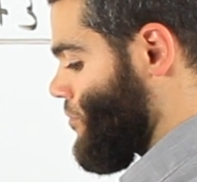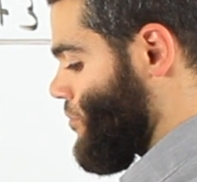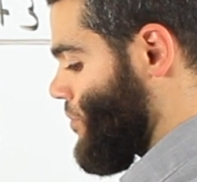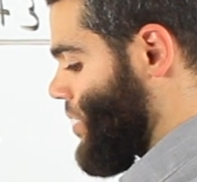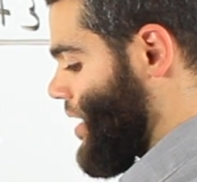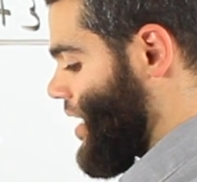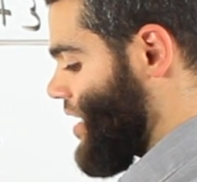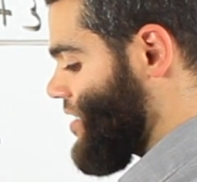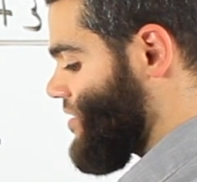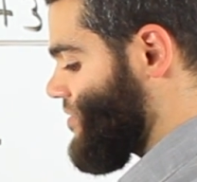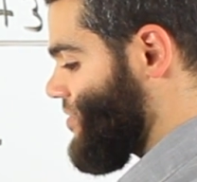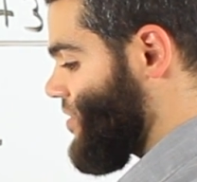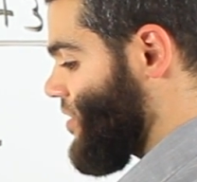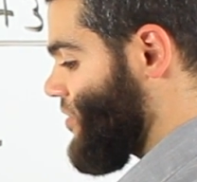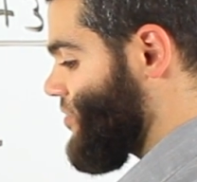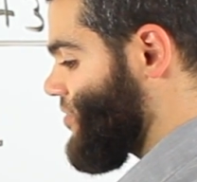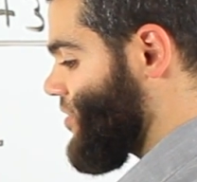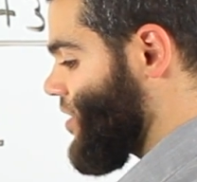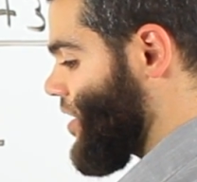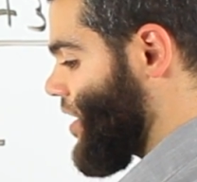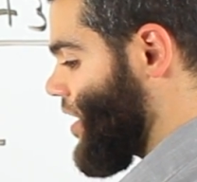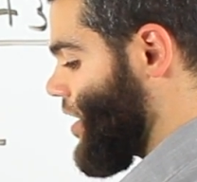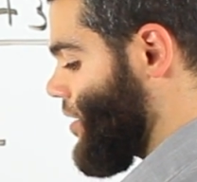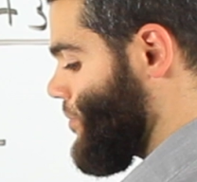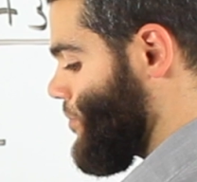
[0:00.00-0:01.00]
Plus
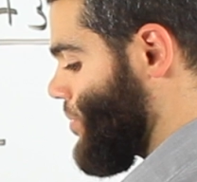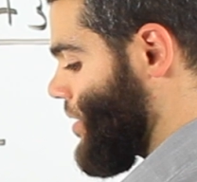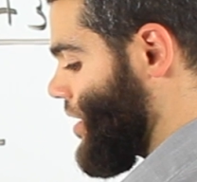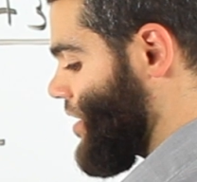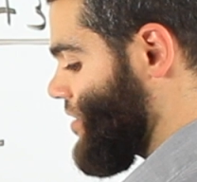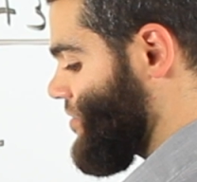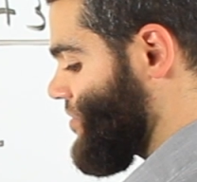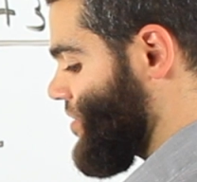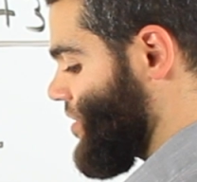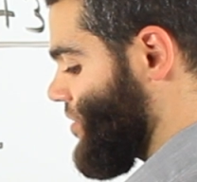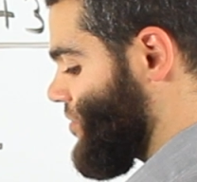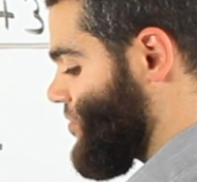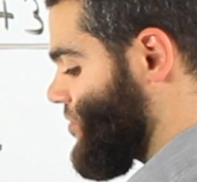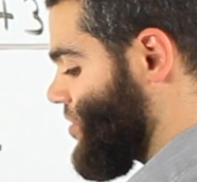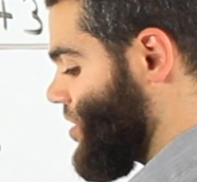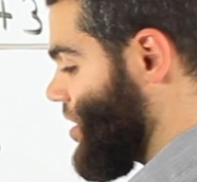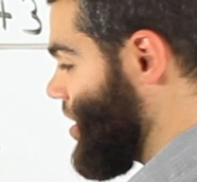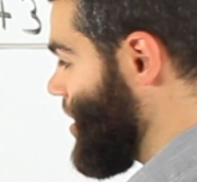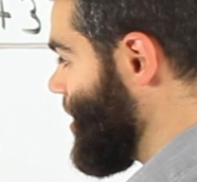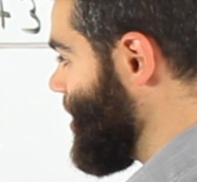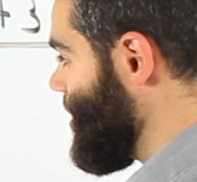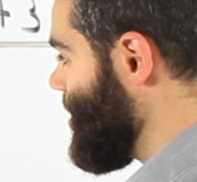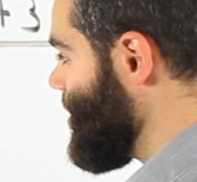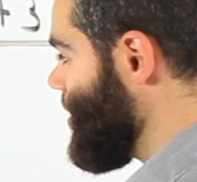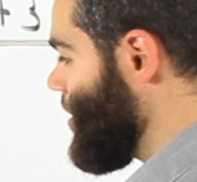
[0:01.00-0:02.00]
15 plus
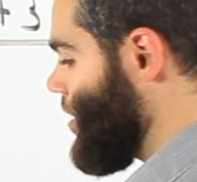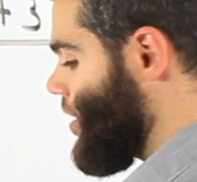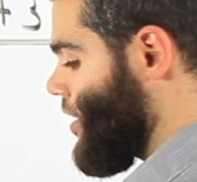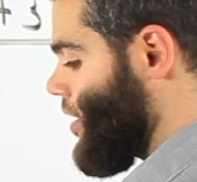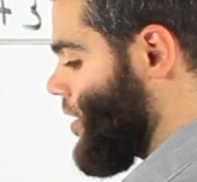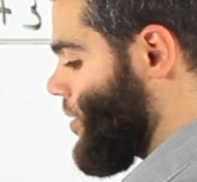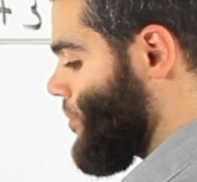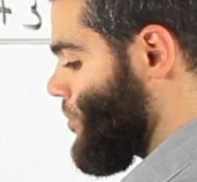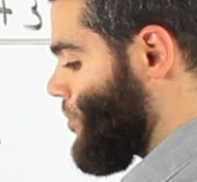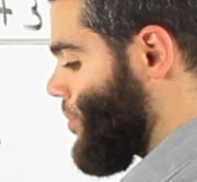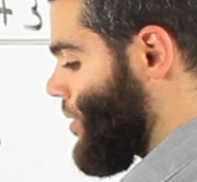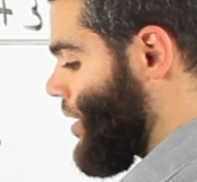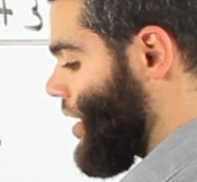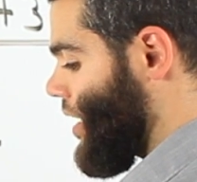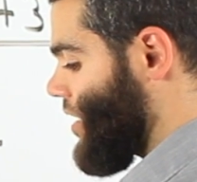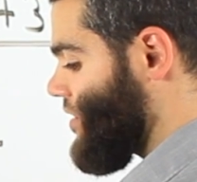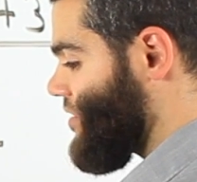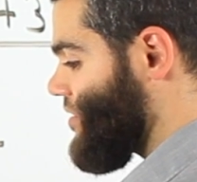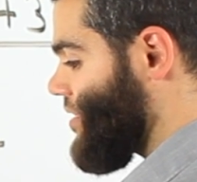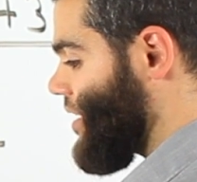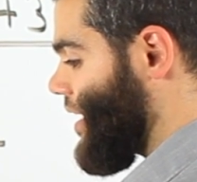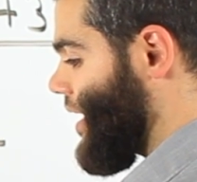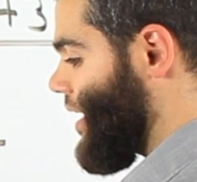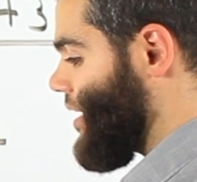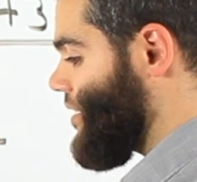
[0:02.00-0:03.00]
15
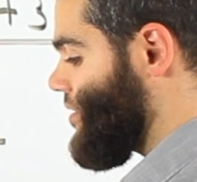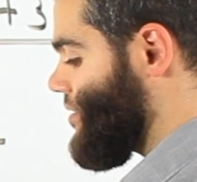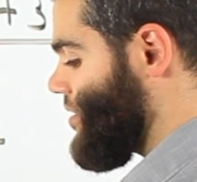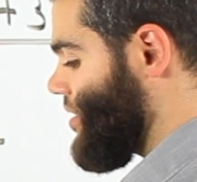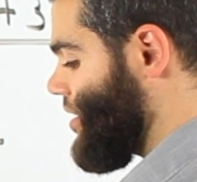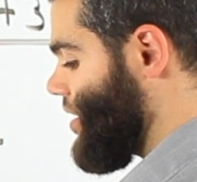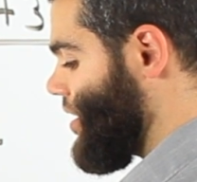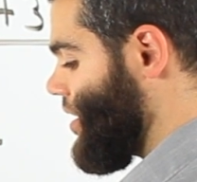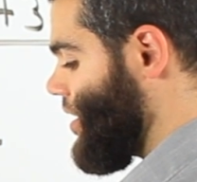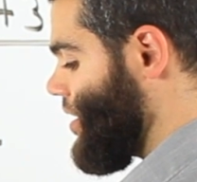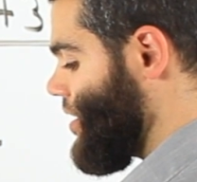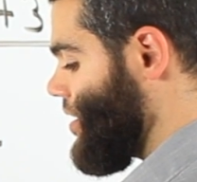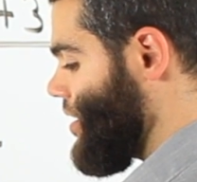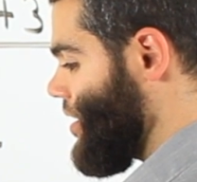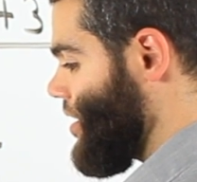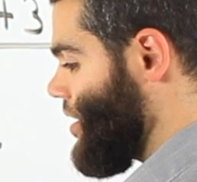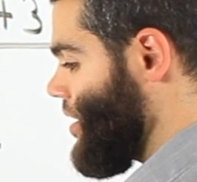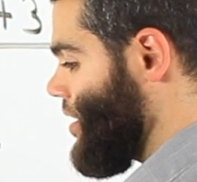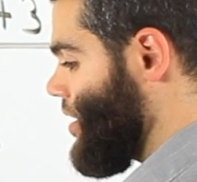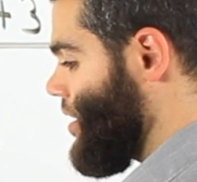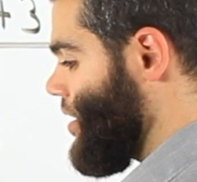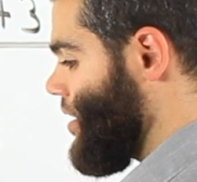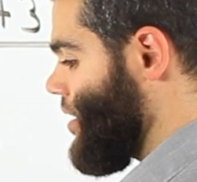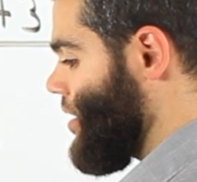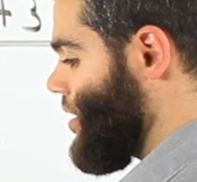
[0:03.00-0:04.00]
plus 18,
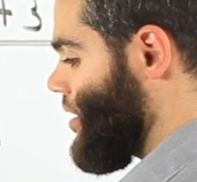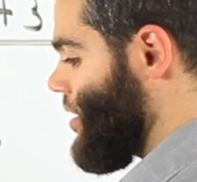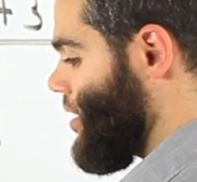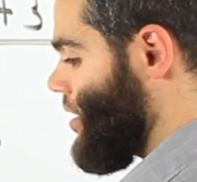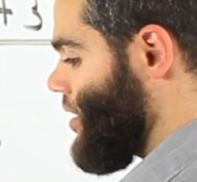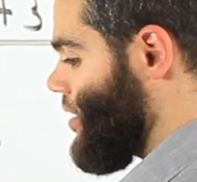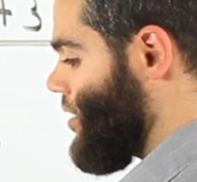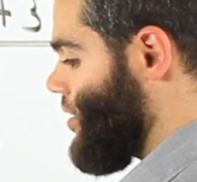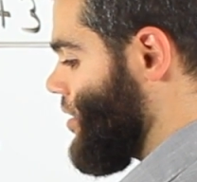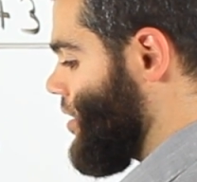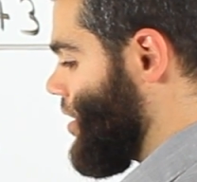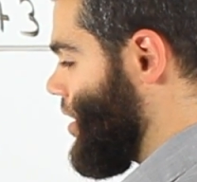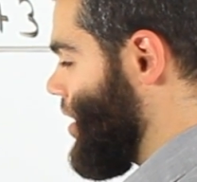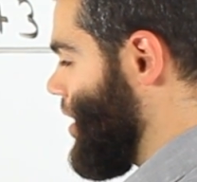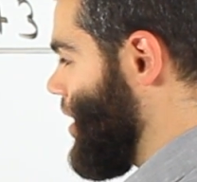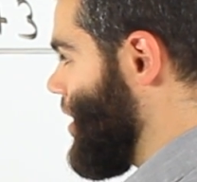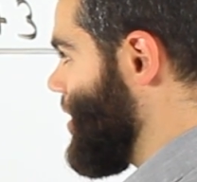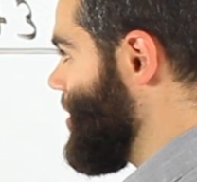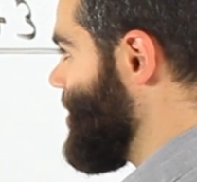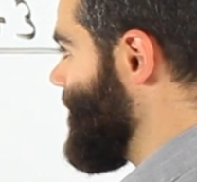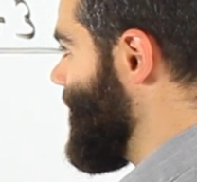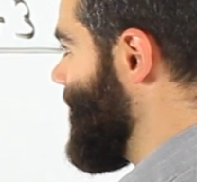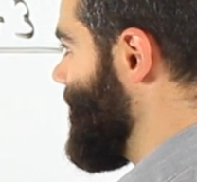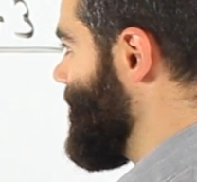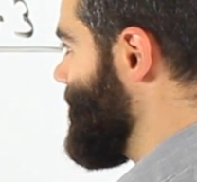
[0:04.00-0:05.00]

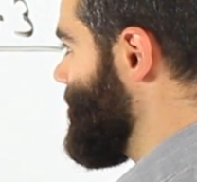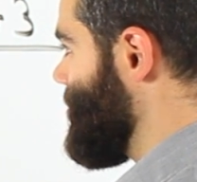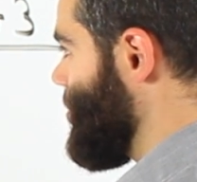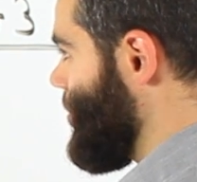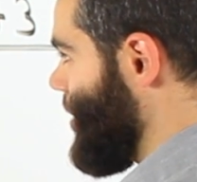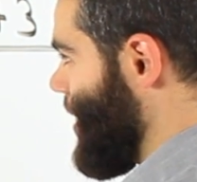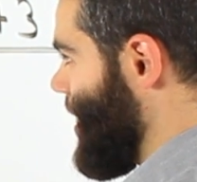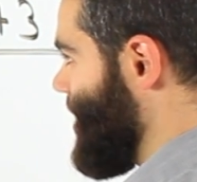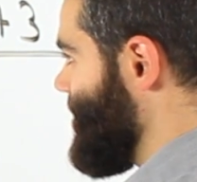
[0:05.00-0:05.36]
and add it to the